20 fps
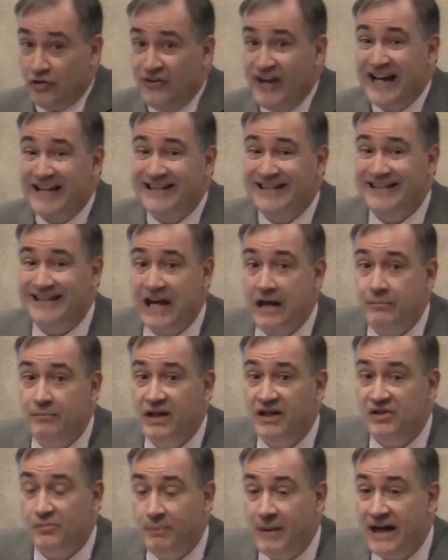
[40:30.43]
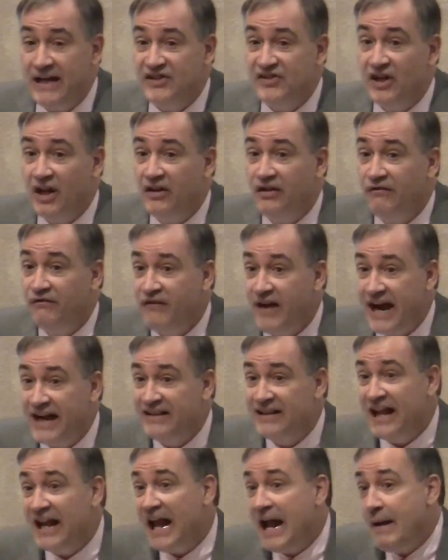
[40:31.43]
That statement is based on the
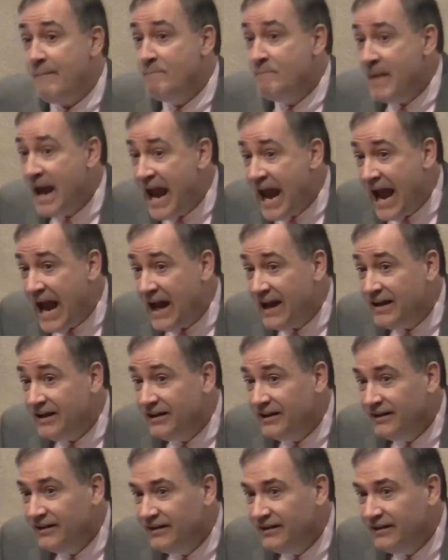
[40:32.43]
fact that a man